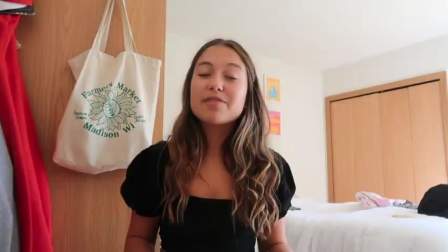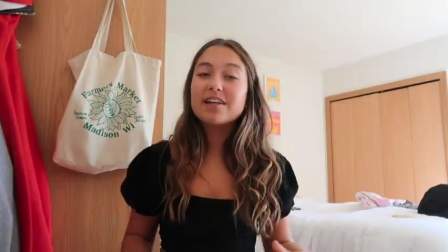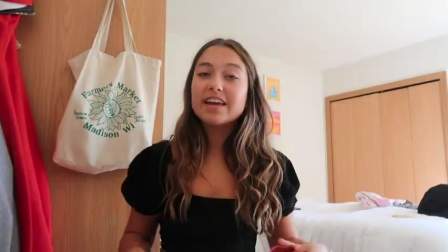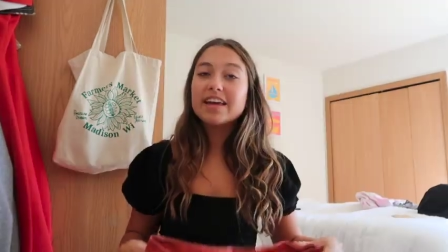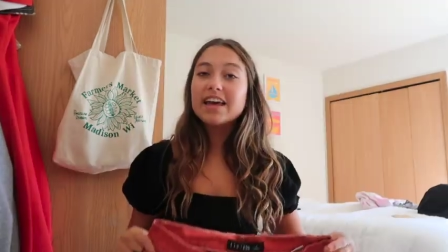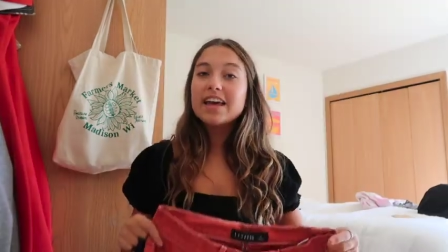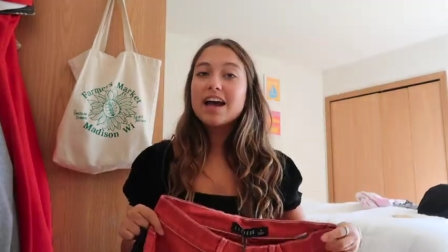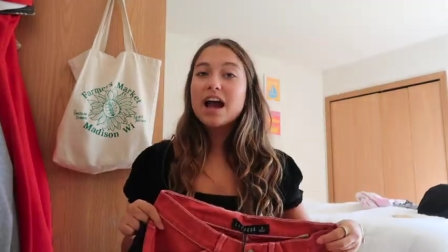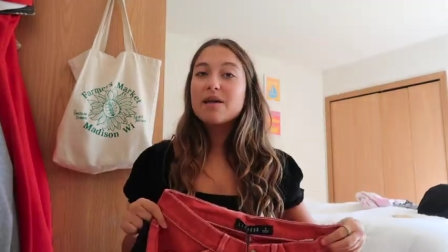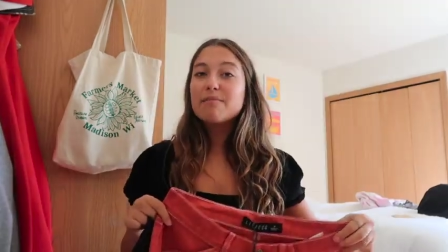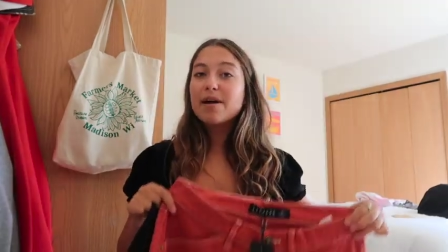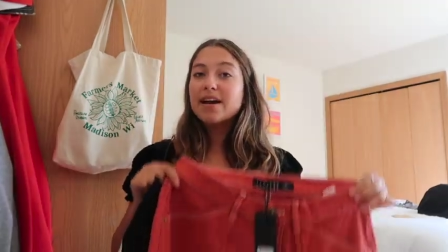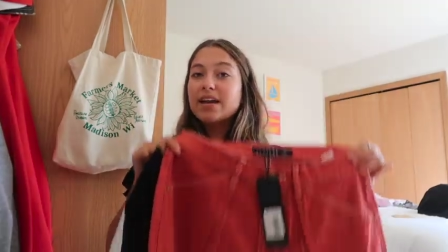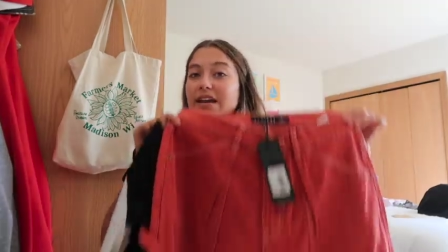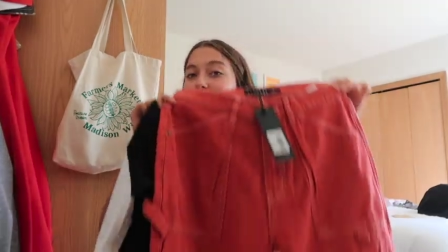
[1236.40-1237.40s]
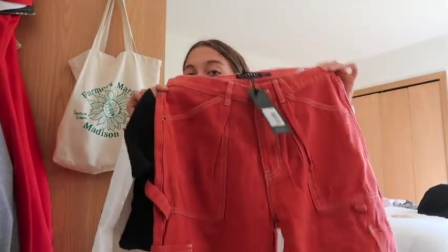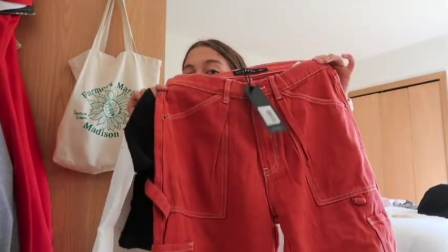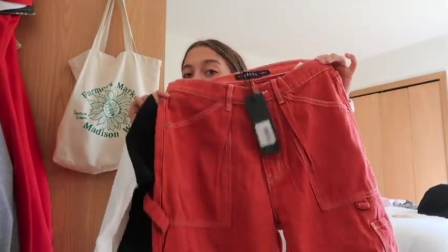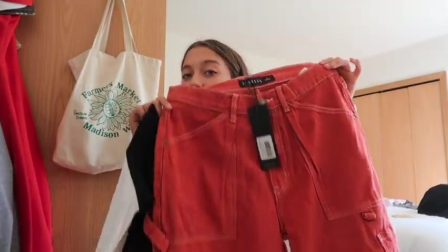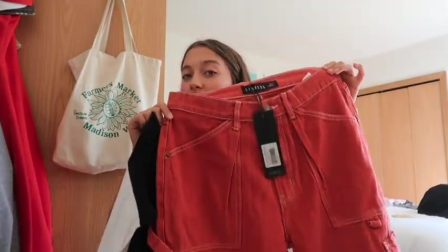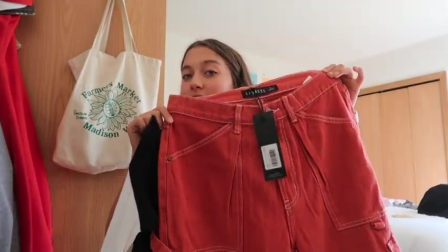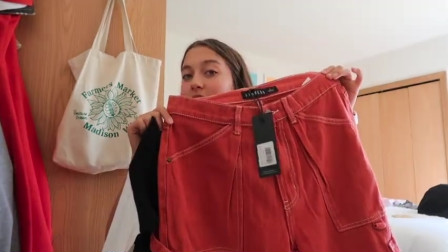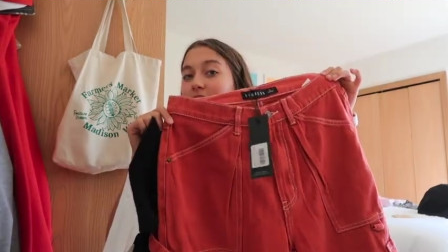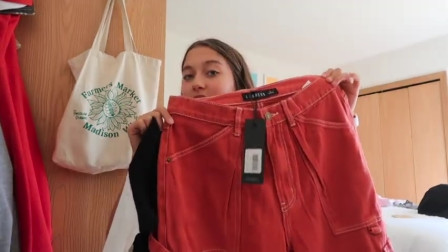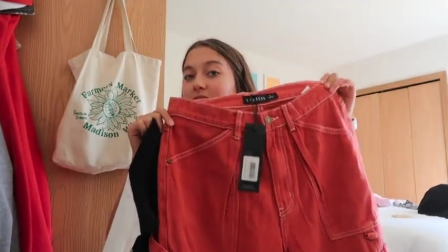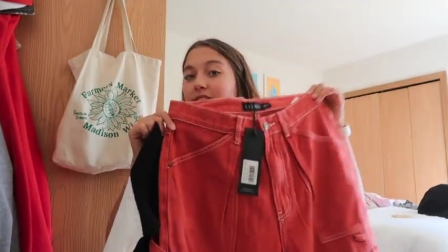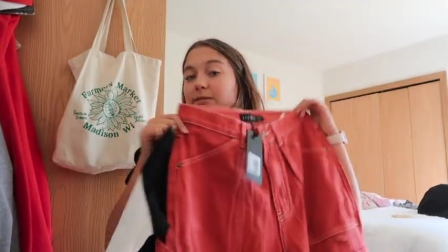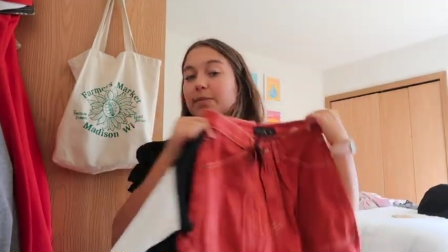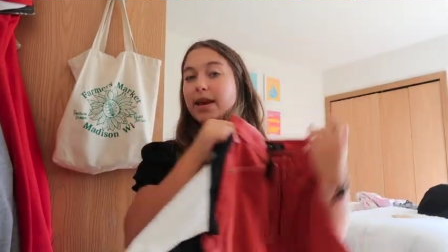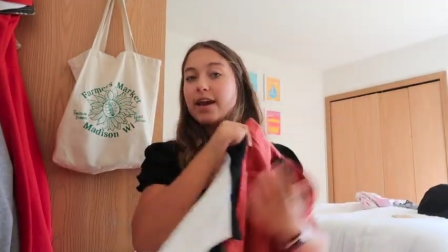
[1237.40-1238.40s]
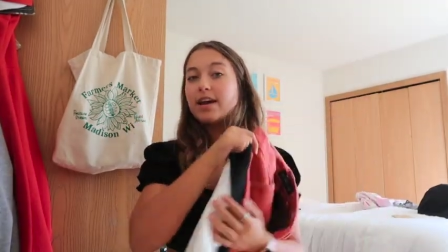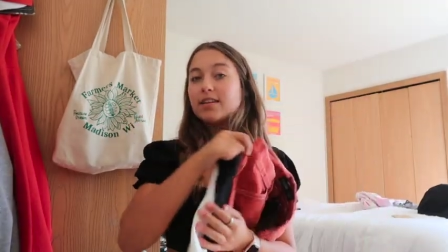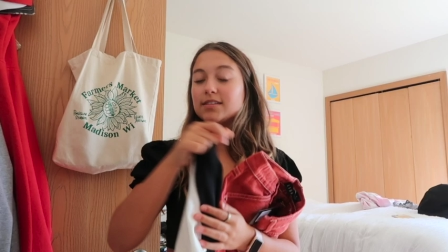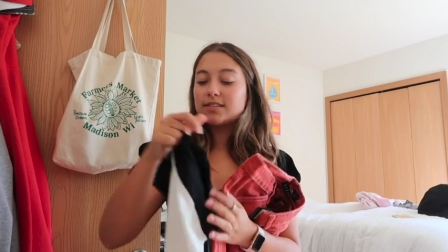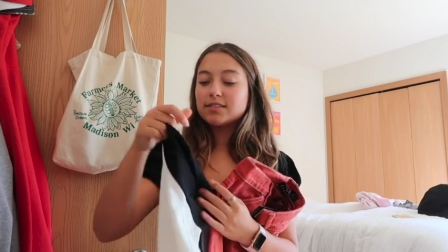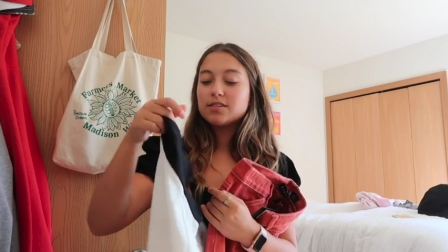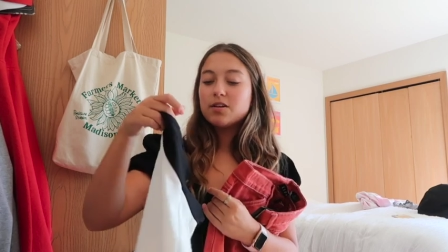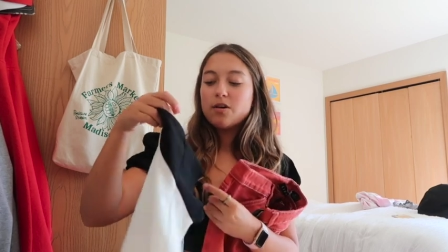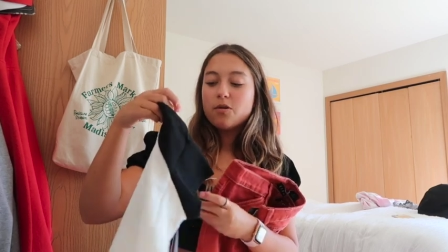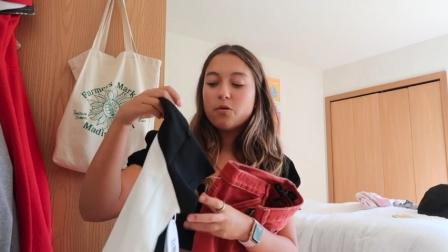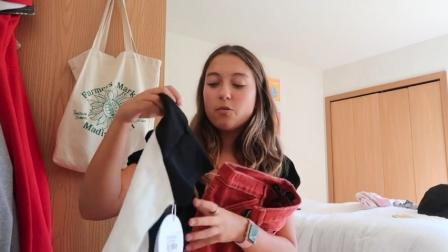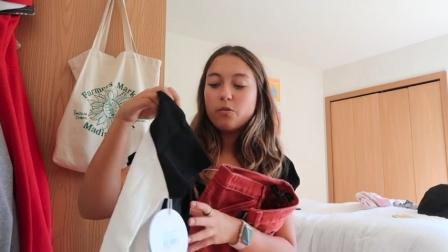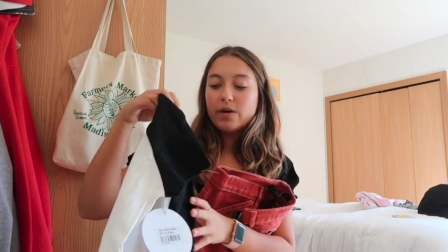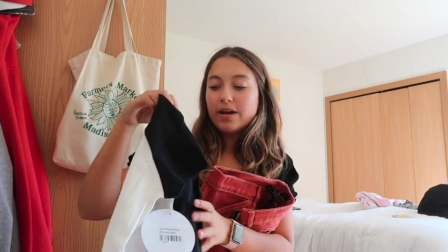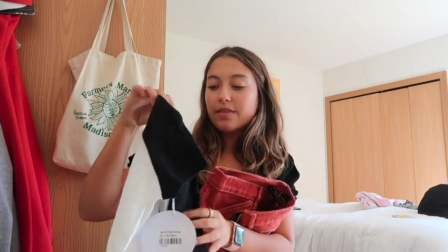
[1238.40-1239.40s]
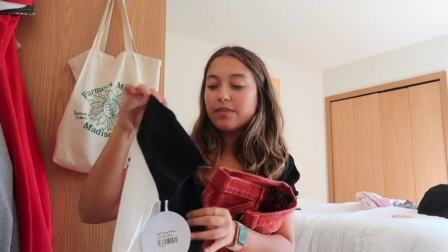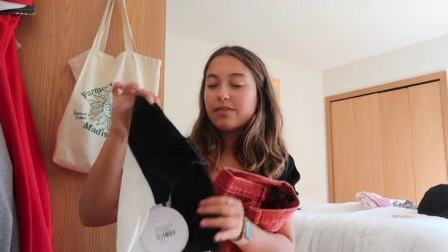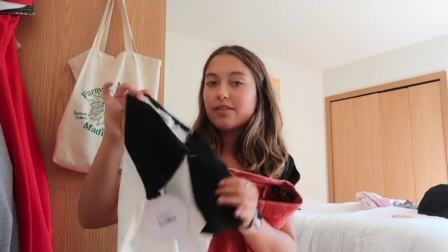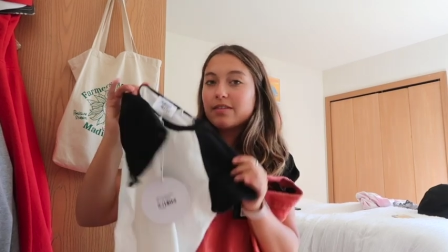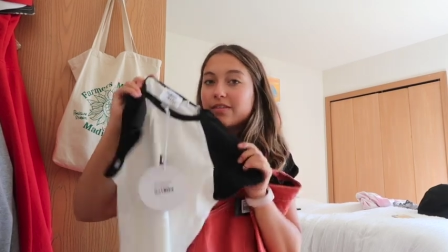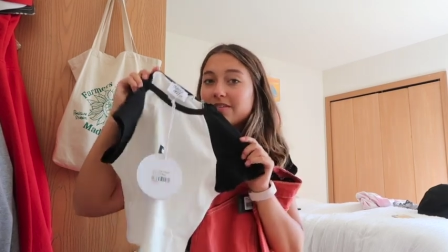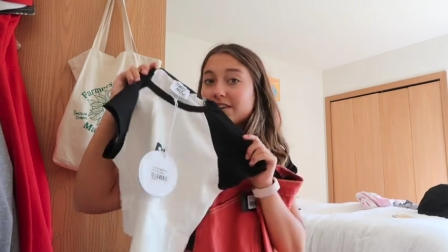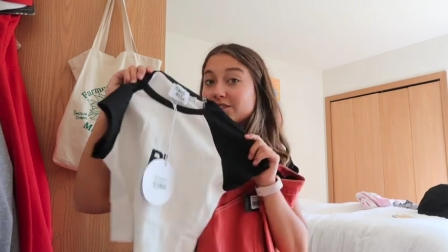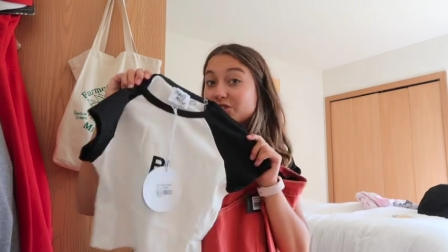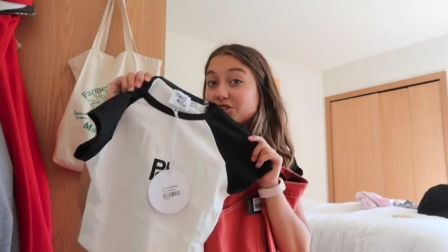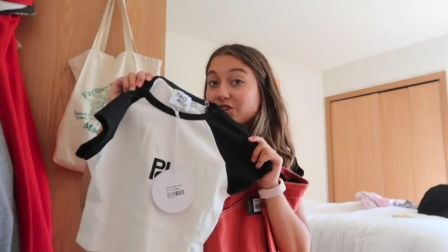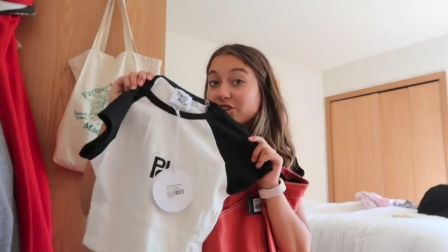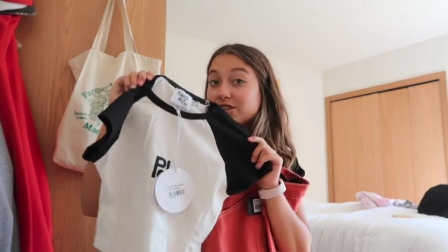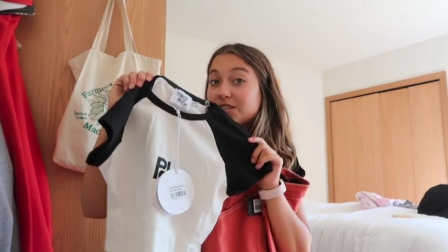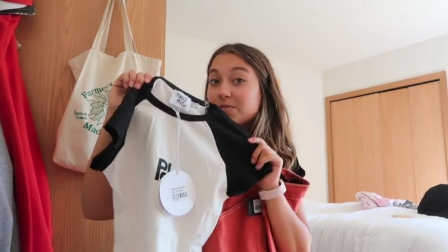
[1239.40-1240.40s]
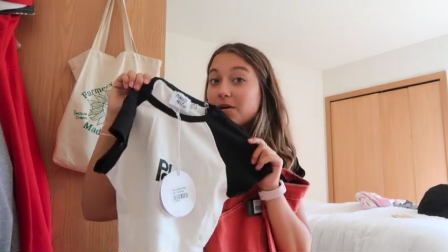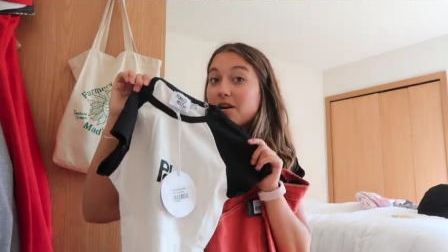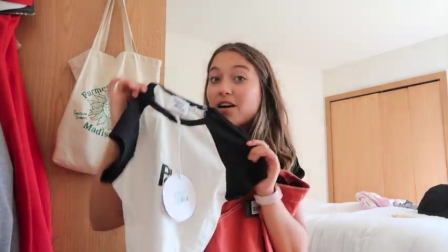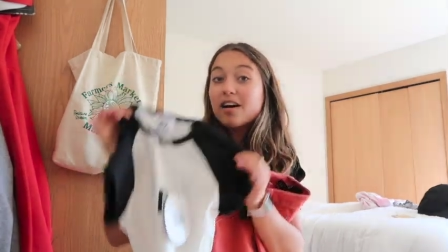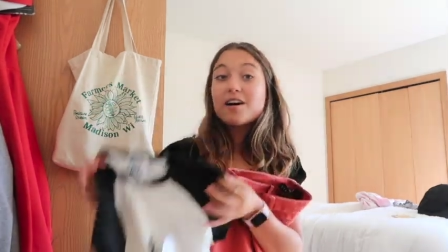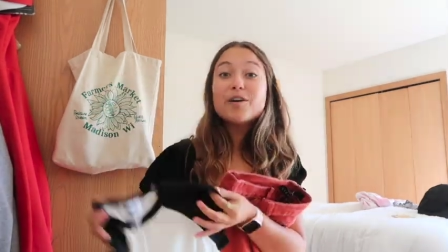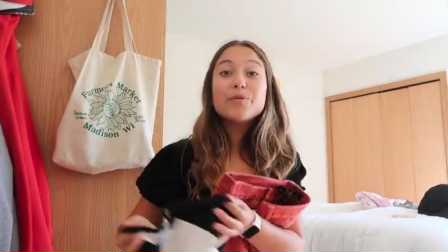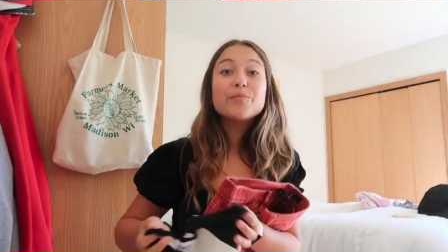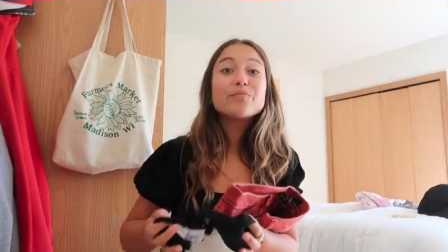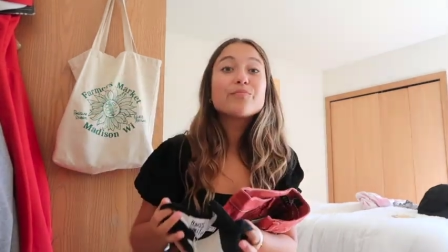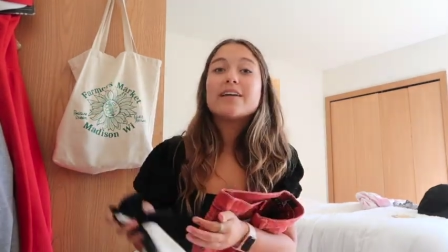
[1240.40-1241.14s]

thinking I might even wear these pants with this shirt tomorrow.